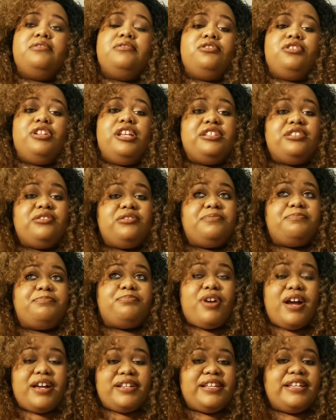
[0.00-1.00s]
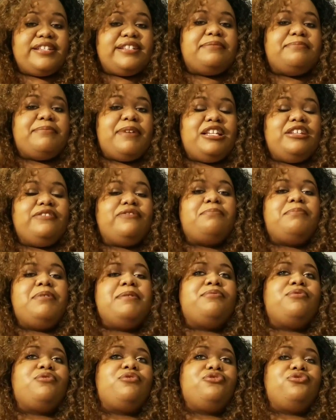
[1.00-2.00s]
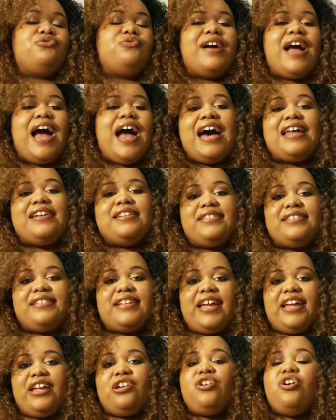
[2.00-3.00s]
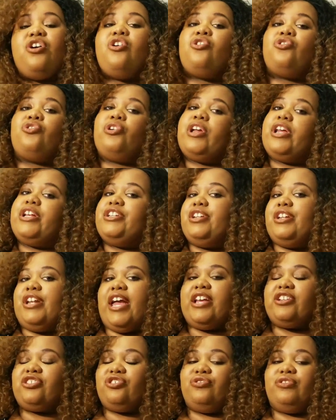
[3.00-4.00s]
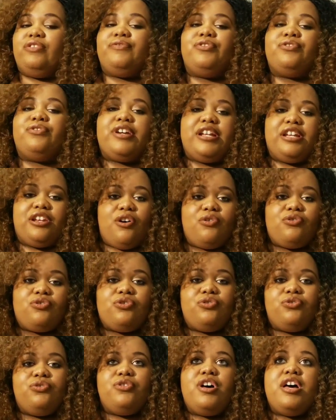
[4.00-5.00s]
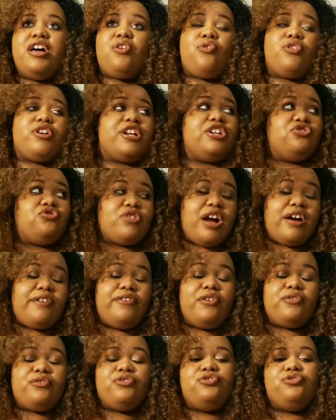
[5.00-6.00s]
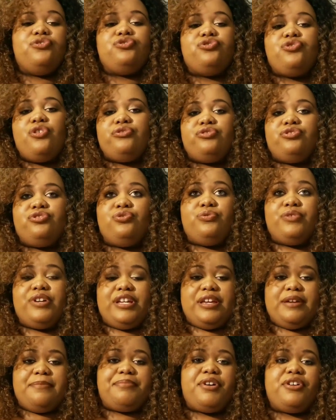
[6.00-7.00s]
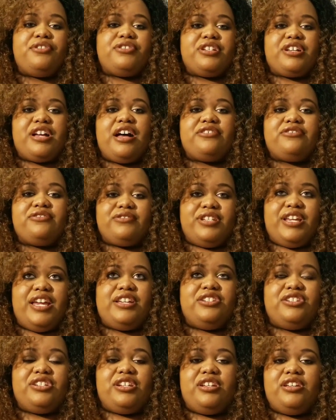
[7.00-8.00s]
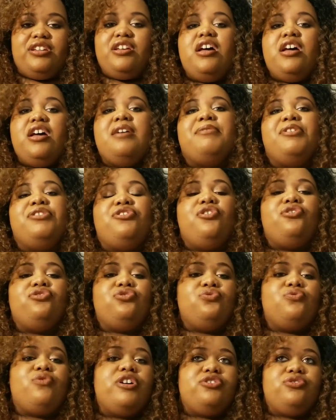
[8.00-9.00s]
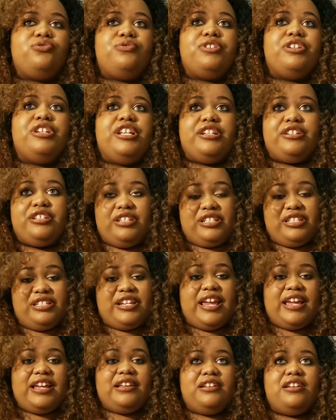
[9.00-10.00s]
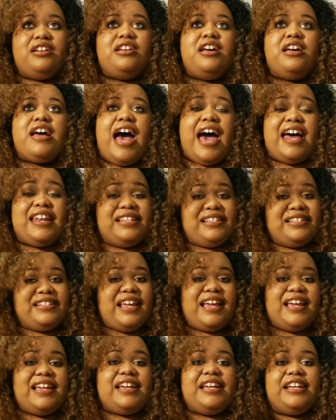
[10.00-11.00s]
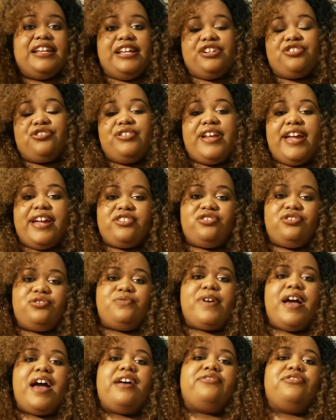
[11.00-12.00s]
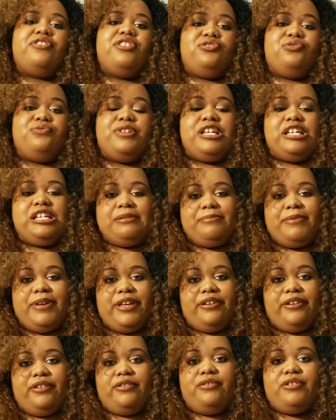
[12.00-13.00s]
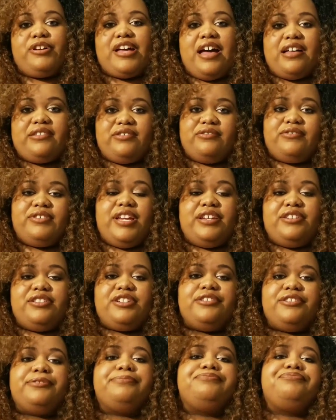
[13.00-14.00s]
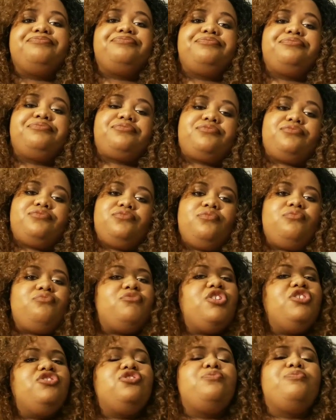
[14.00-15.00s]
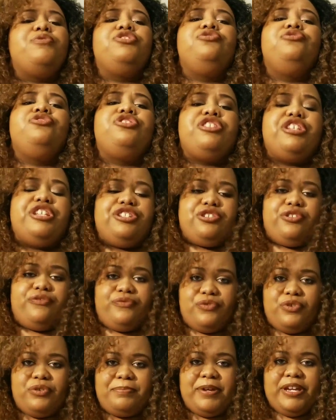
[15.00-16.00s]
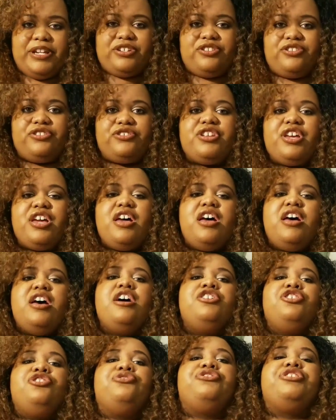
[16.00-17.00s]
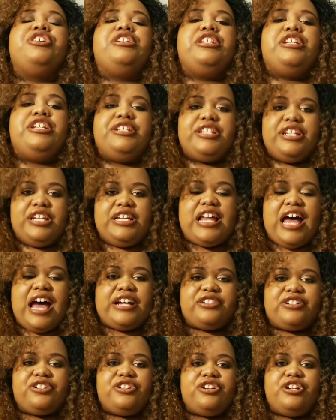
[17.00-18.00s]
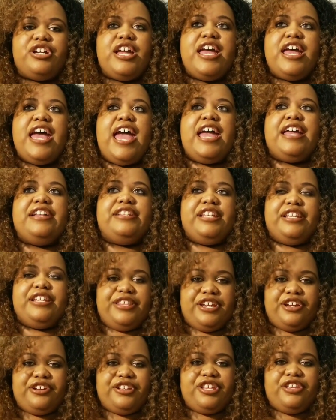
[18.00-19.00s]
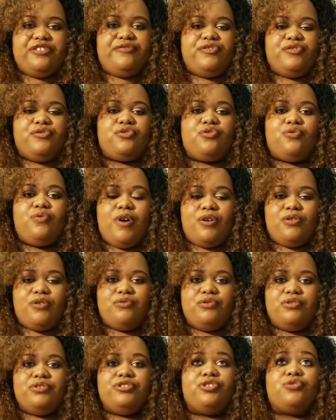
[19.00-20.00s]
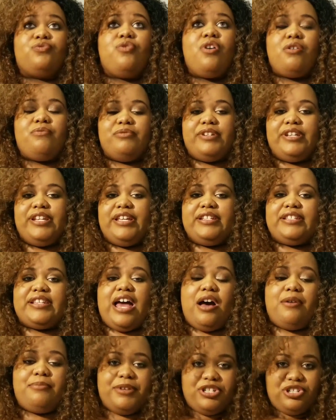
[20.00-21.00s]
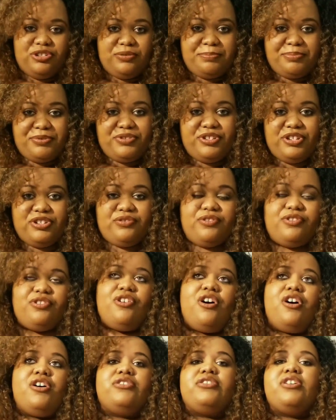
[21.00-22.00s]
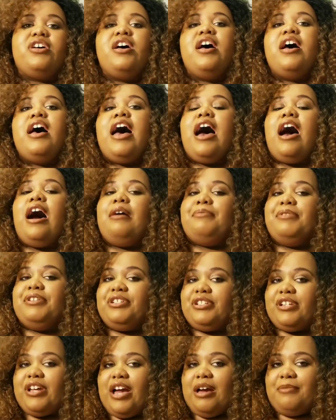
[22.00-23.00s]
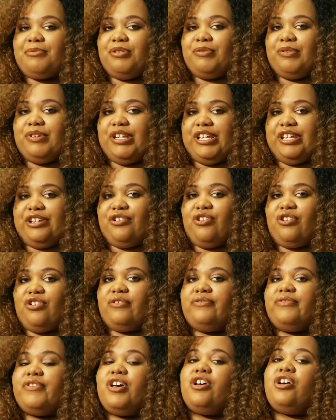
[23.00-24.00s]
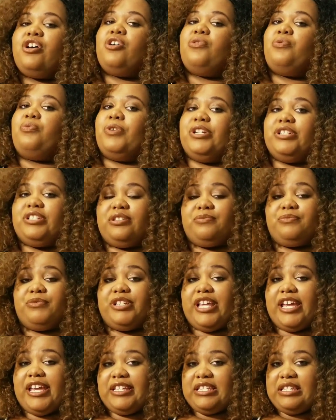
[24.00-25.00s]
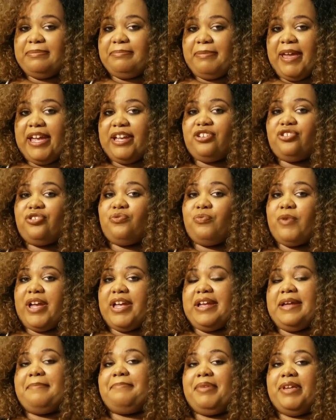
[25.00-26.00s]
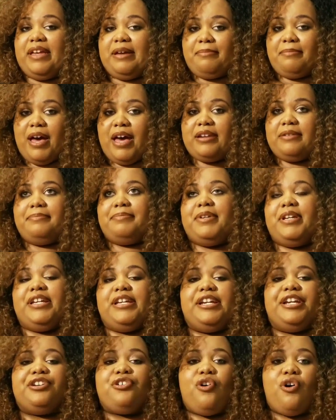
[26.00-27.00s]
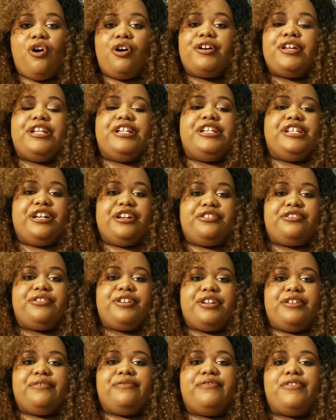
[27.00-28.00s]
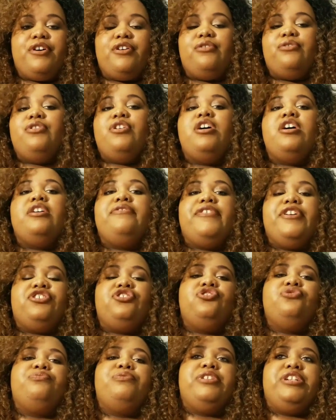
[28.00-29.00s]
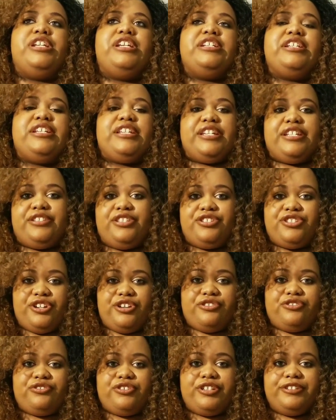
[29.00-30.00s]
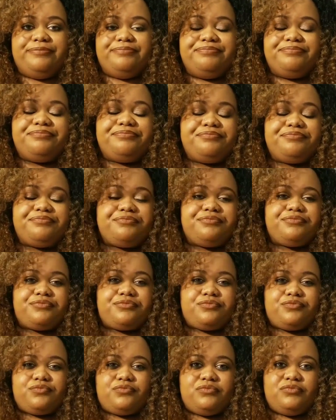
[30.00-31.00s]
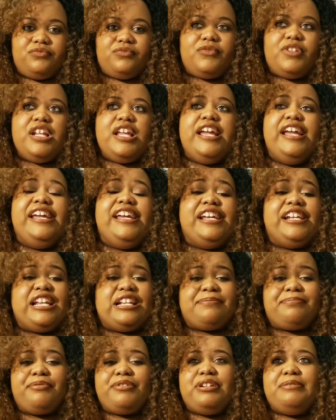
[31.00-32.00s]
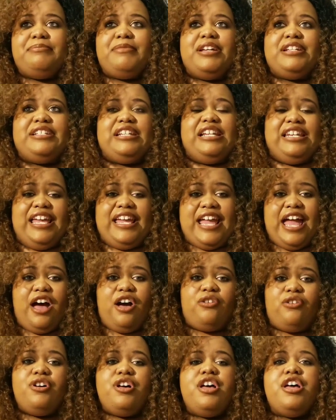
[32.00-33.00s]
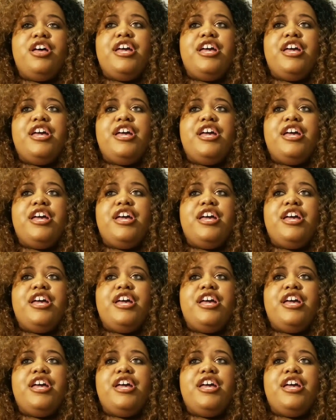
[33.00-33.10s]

This process is mainly for people who are doing out of state or international. If you're local or can drive local, you'll go to an in-person consultation. But those who are doing it out of state, and international, you have to do email consultation. So once you send your full pictures, you'll send it into the doctor, and then they'll give you a quote. The quote will list how much your procedure will cost, how much time you will need off, what they expect your weight and BMI to be, and all any other info that you will need to get the surgery. And that's pretty much the layout.